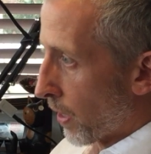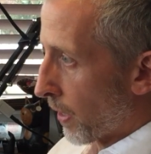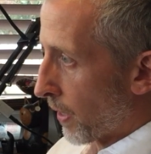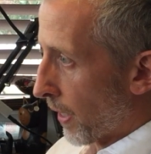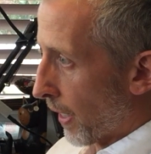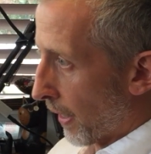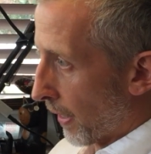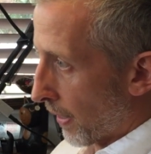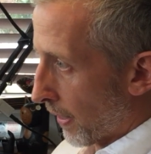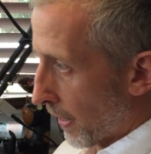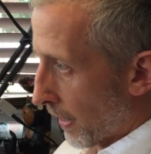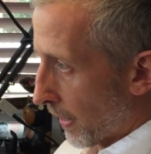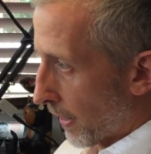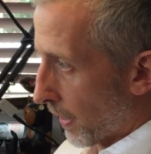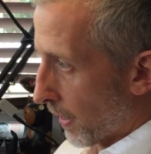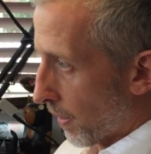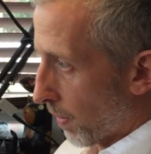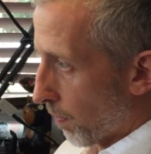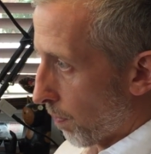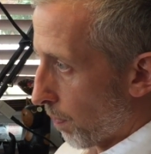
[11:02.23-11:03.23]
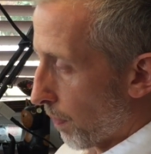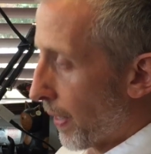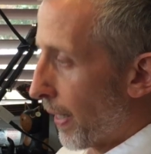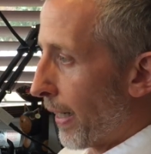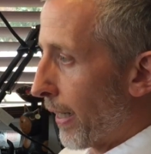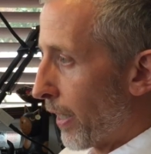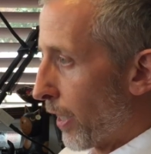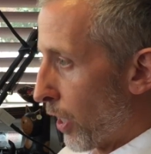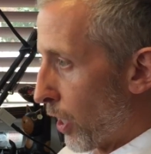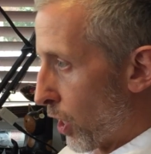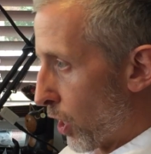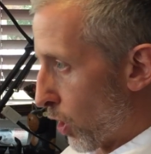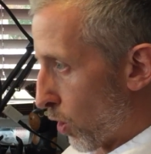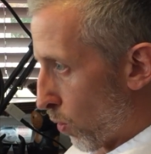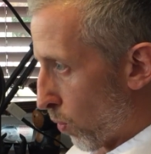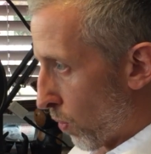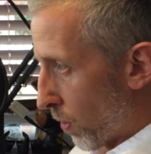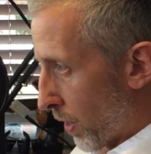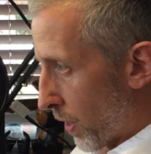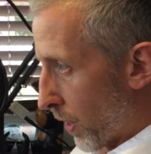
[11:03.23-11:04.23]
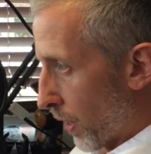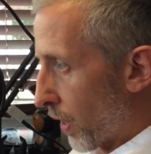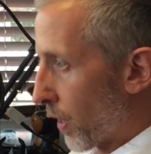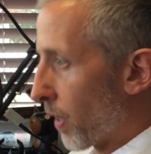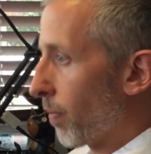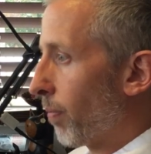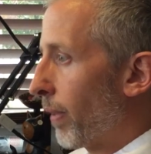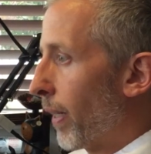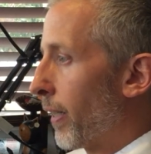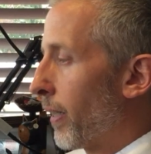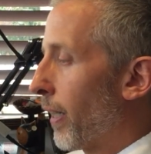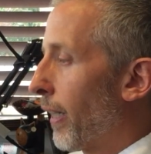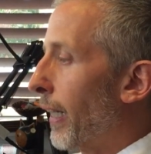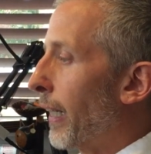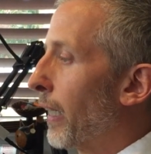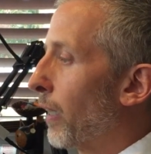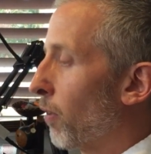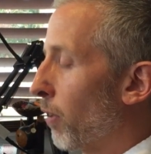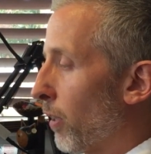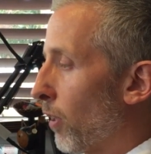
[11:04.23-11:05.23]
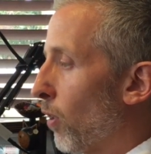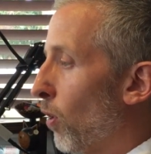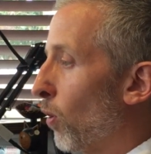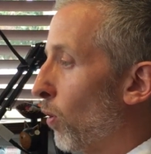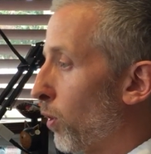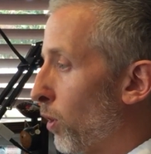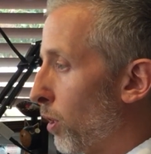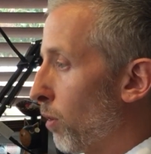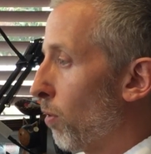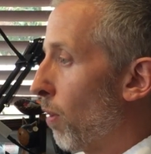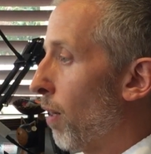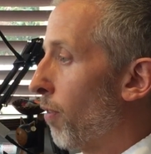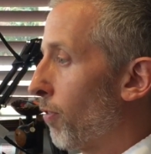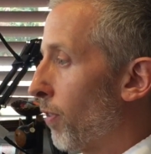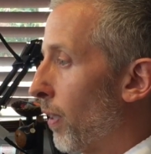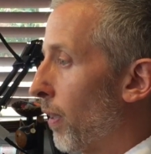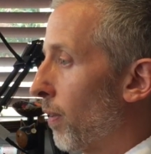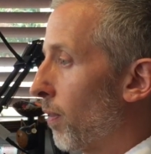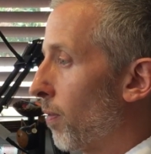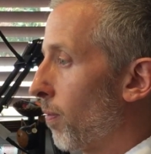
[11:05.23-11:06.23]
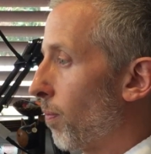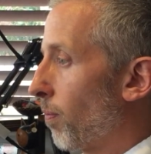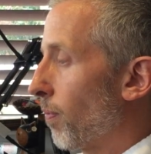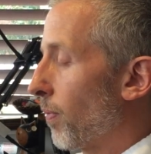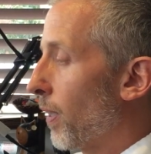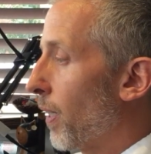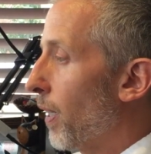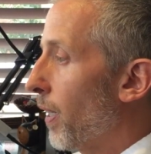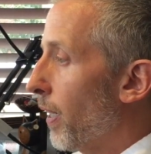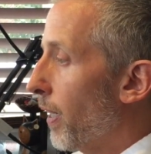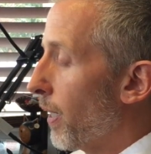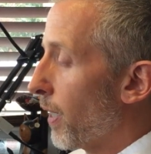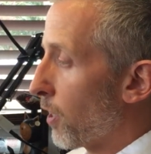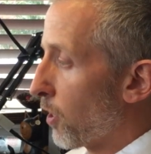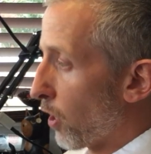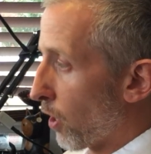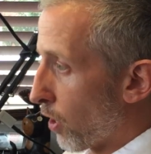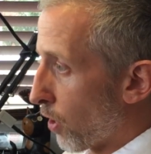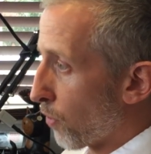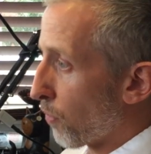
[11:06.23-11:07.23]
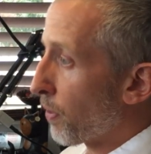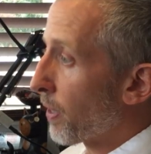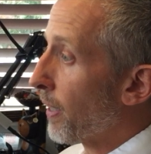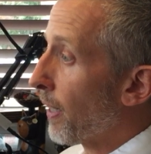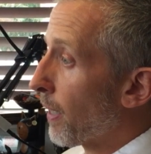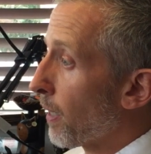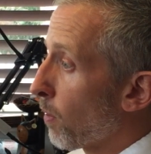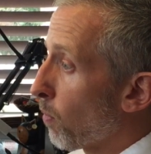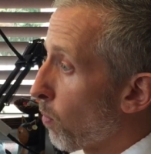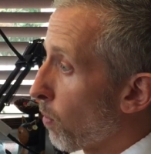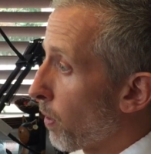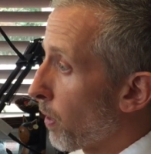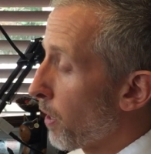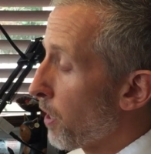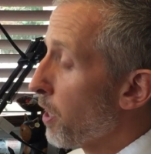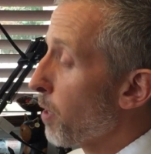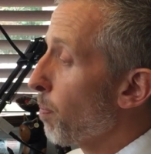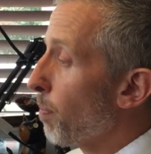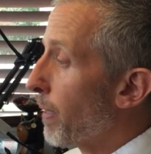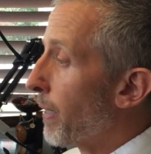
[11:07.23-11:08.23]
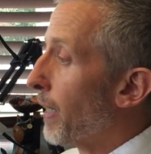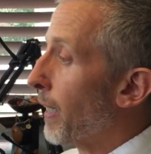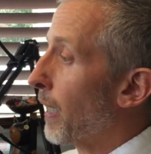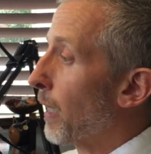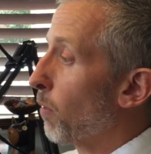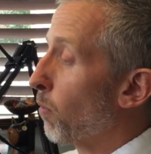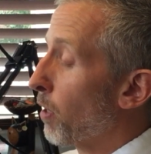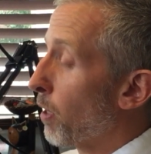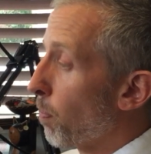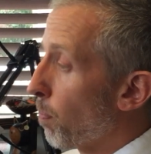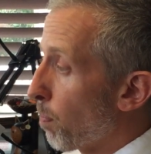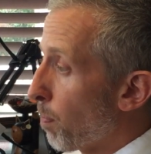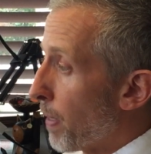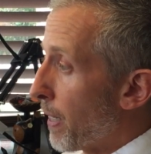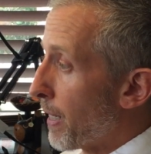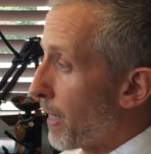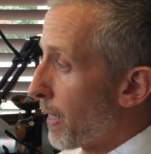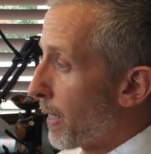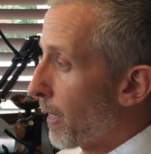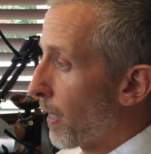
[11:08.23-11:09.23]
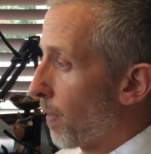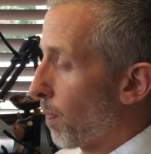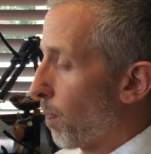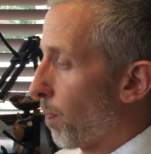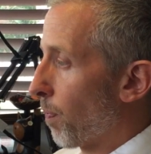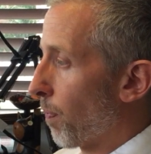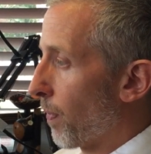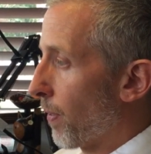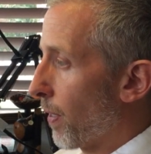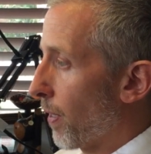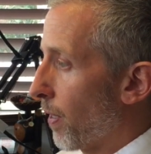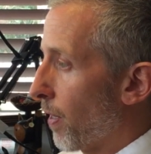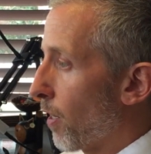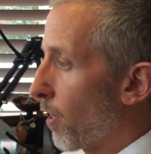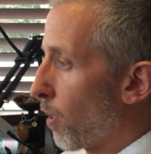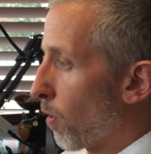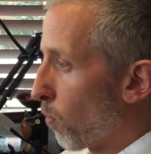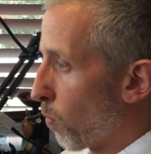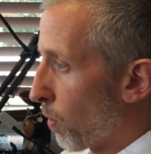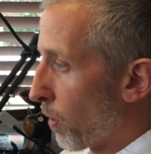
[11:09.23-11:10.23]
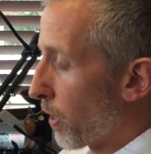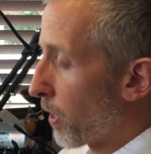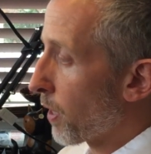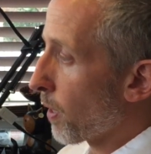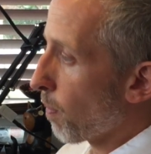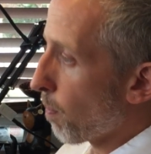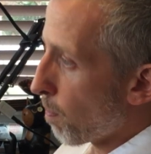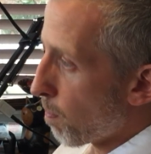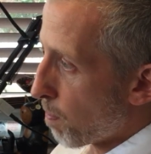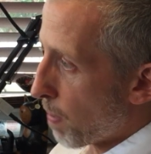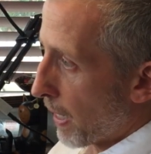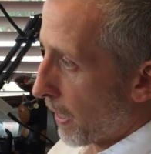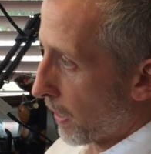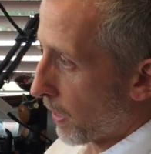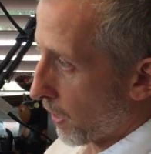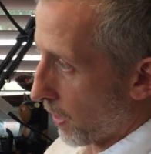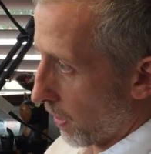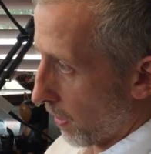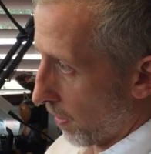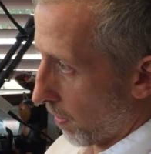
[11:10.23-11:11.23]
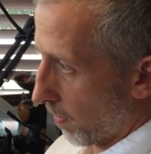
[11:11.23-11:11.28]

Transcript: the technique. It destroys it, and I hear it all too often. It's a 3-letter word beginning with B, the word but.